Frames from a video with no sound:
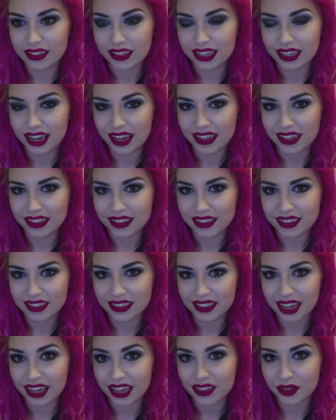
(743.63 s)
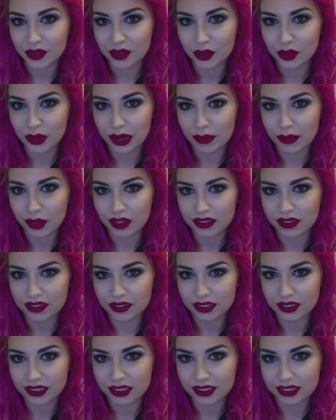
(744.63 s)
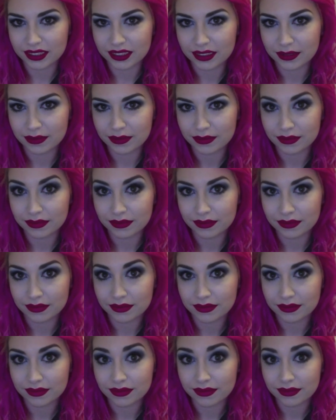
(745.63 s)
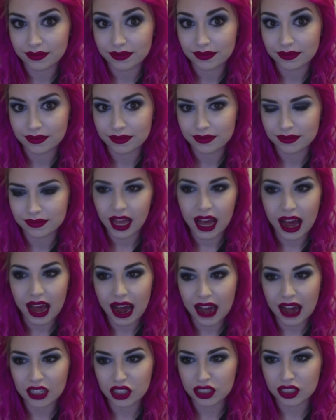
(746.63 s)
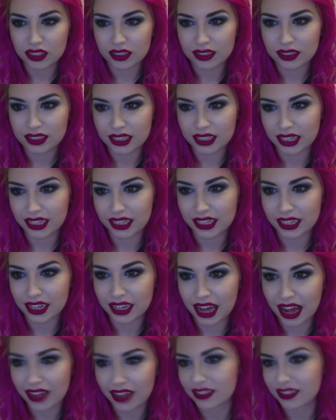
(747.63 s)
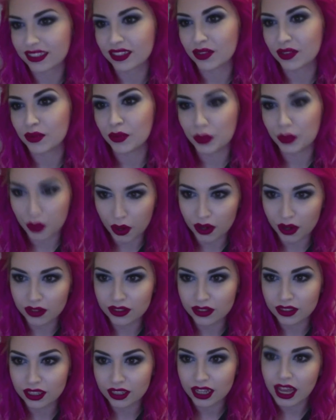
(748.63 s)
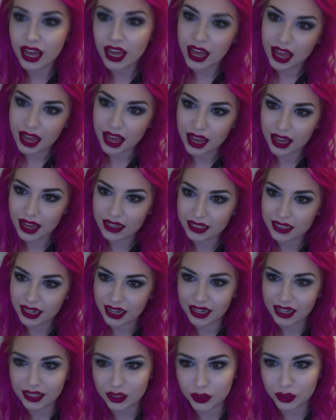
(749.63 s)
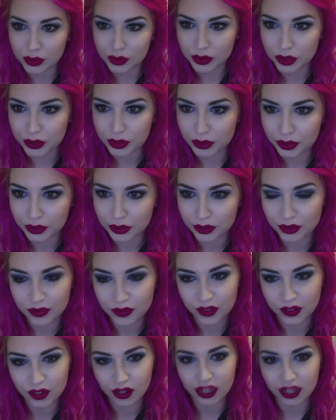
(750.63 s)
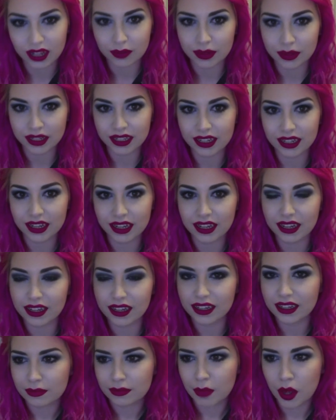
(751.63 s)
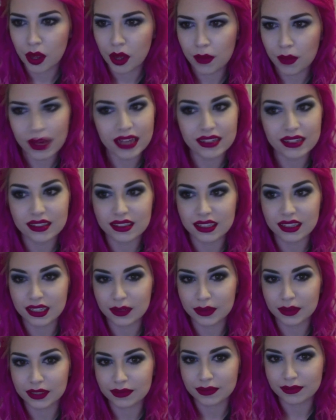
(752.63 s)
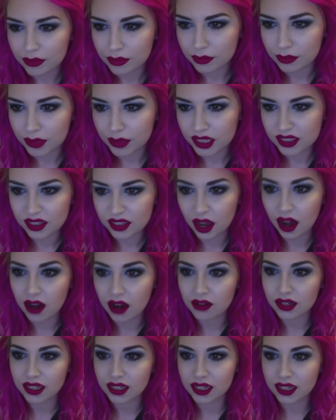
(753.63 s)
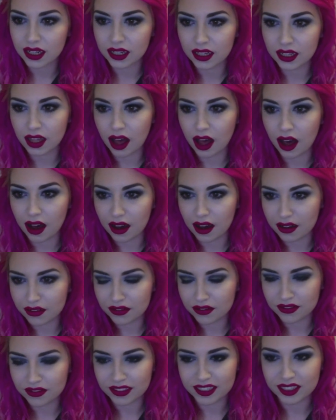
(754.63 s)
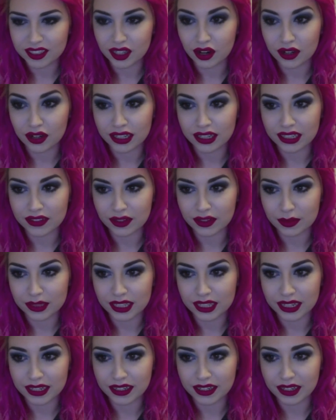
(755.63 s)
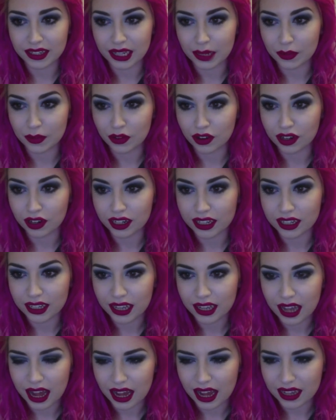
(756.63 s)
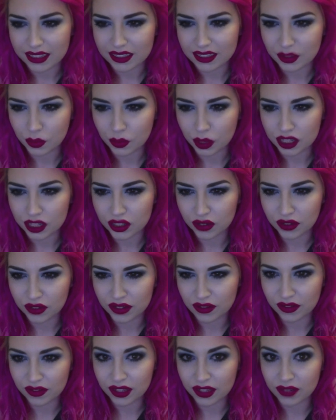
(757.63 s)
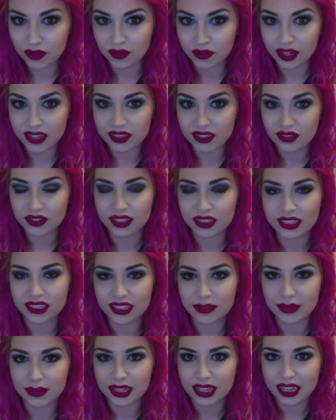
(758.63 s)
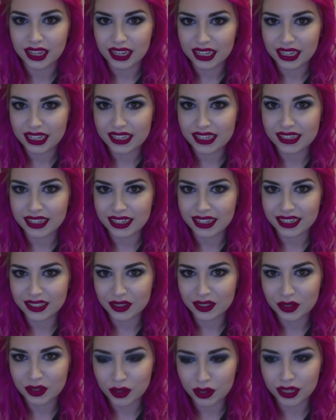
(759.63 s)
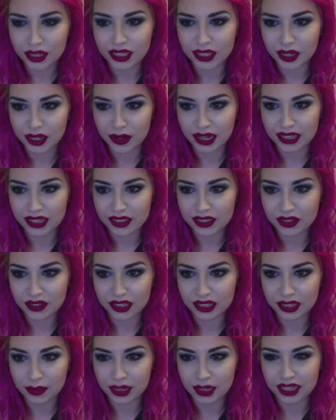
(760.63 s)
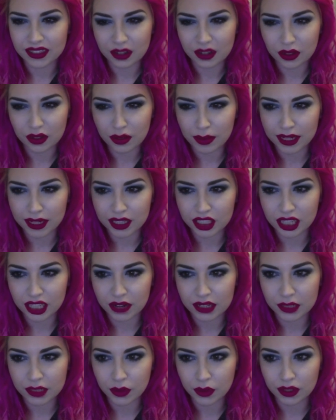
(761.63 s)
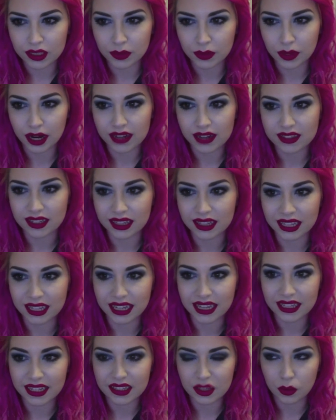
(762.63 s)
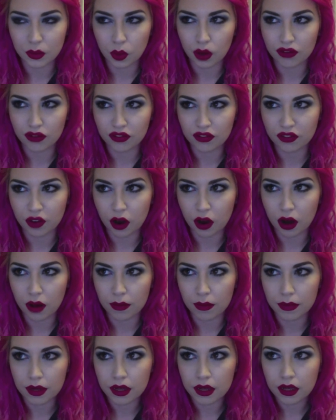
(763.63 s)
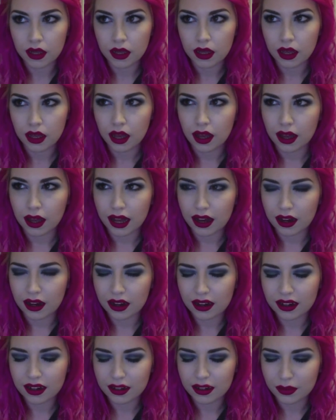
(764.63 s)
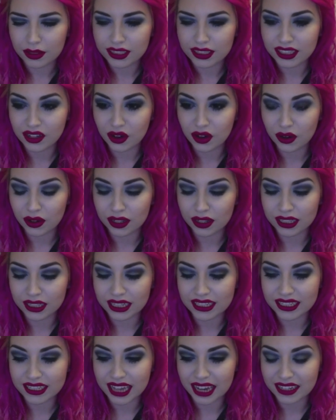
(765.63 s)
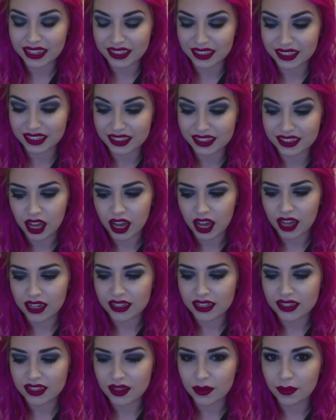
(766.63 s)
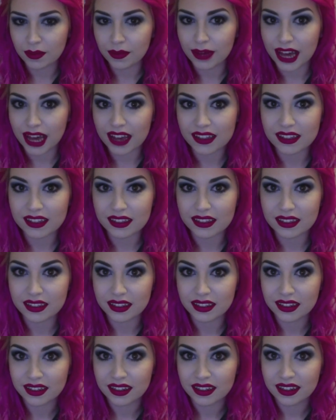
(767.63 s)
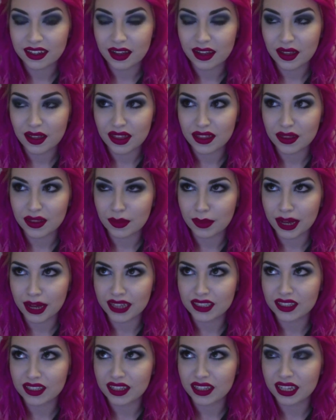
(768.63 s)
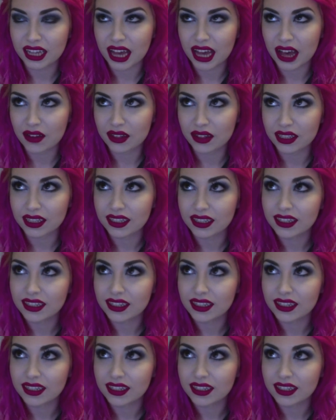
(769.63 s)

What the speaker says: Yes, I do know where Malta is. Ash Celia asked, what hair dye do you use for your epic hair? Mermaid semen. Masara Kalaf, sorry if I'm saying your name wrong, asked, what is your favourite flavour of ice cream? Easy, it's cookie dough ice cream. And it's not the Ben & Jerry's one, surprisingly. It's the one from, what's it called, in Texas. And it's the best thing ever.